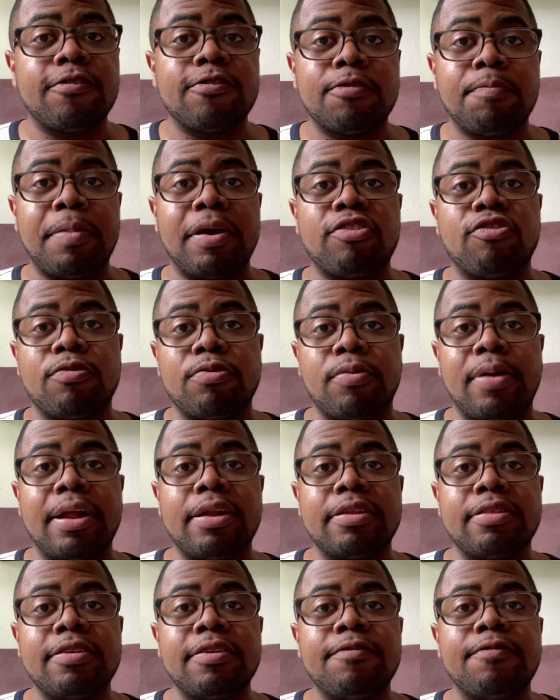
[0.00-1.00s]
special
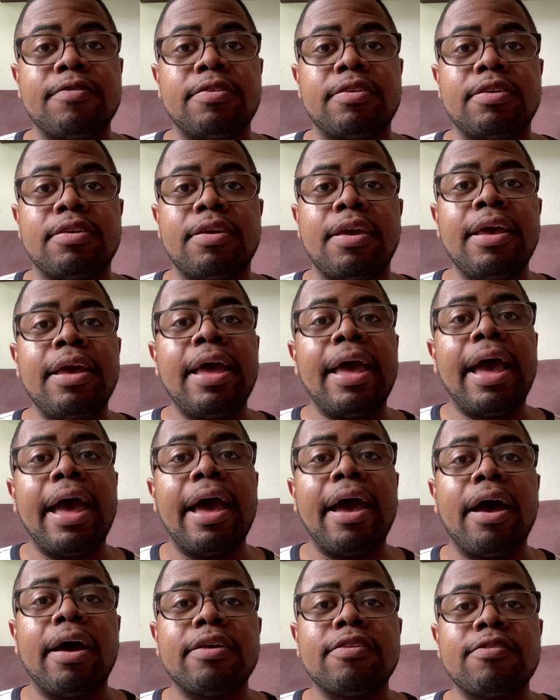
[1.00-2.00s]
relativity,
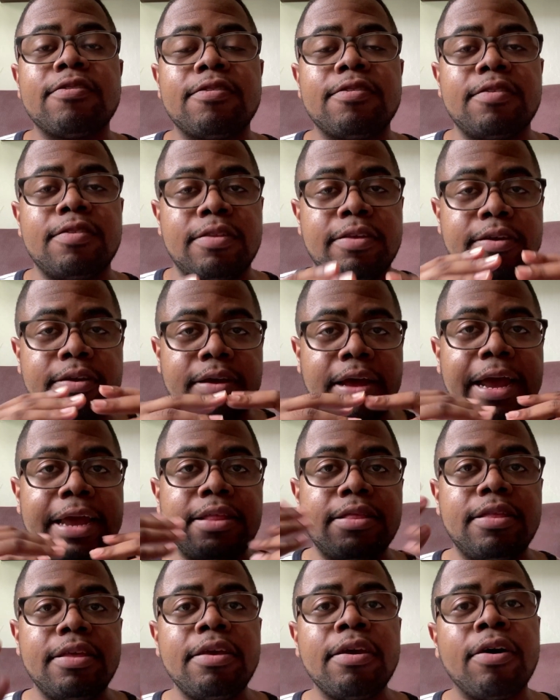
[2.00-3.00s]
as the
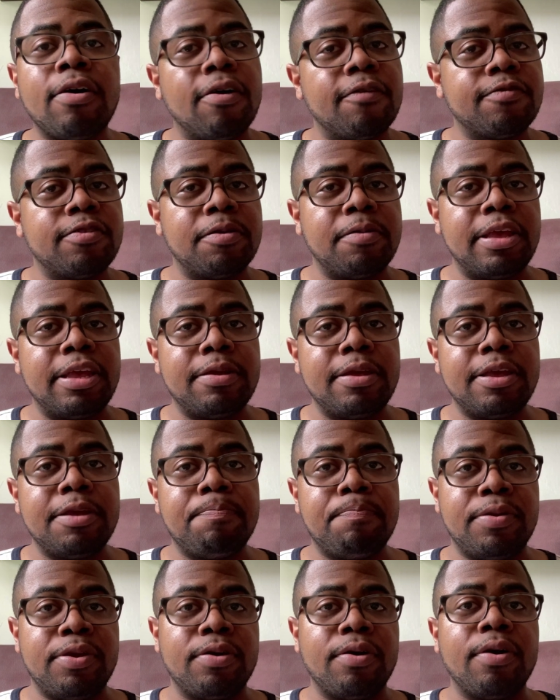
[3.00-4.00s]
idea of the
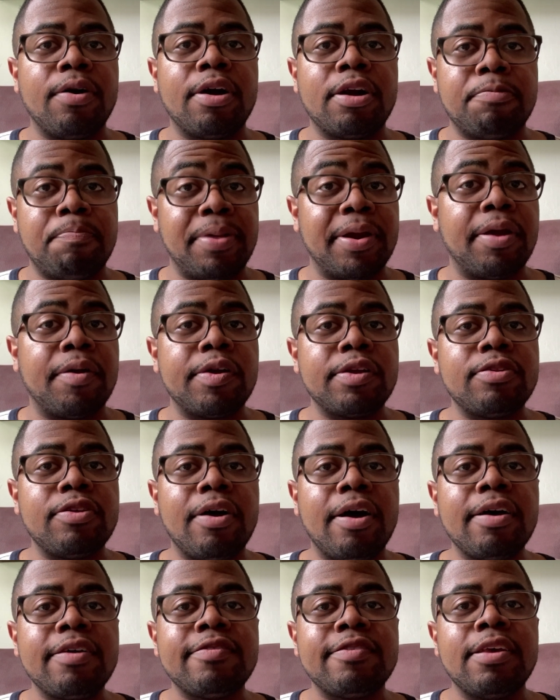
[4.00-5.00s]
EPR
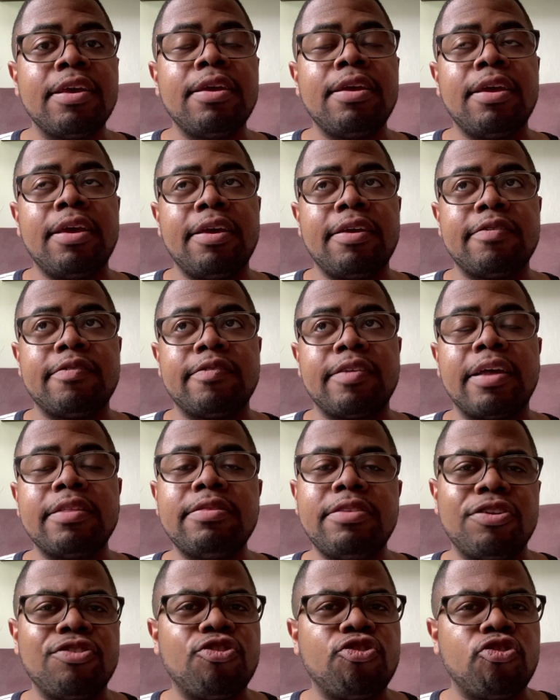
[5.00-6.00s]
paradox is that
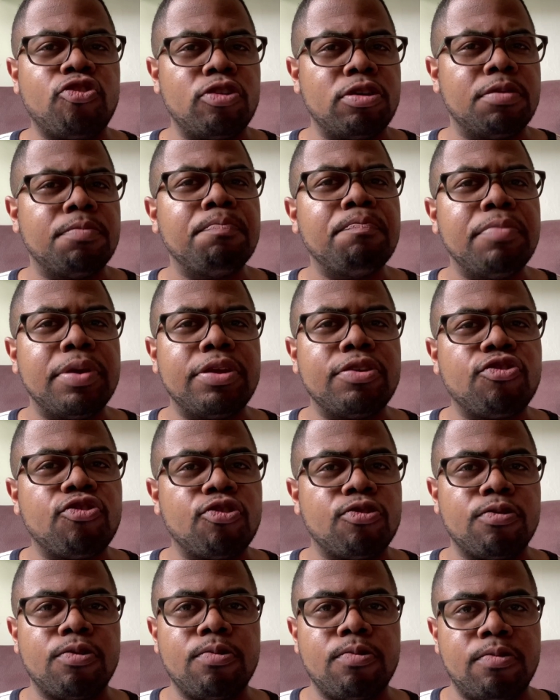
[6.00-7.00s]
this shouldn't be
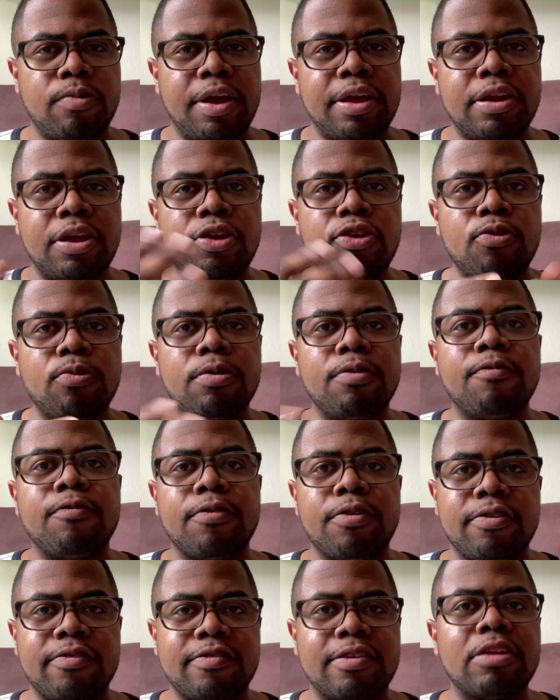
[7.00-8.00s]
true in a
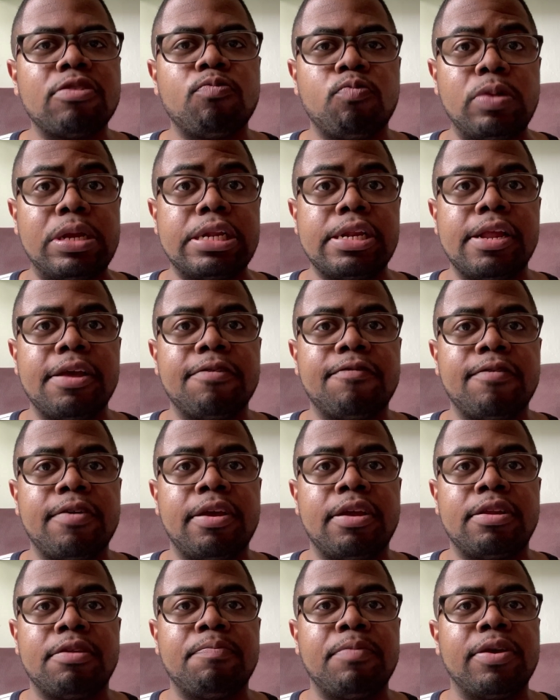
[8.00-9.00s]
universe that we live
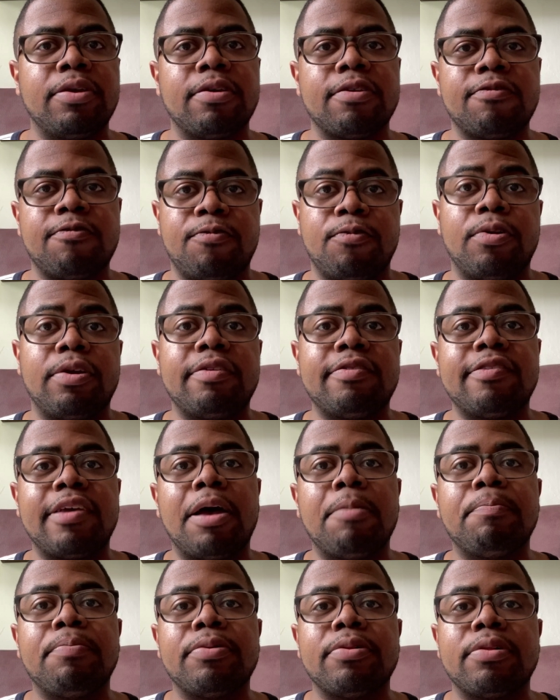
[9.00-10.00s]
in, because, for
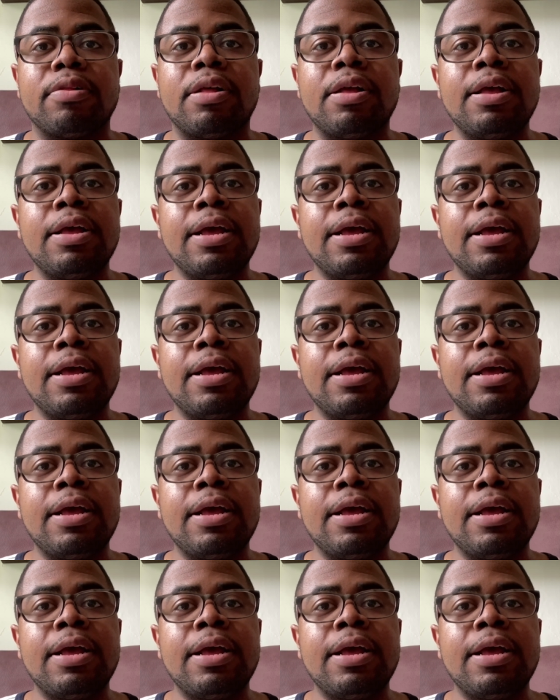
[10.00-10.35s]
example,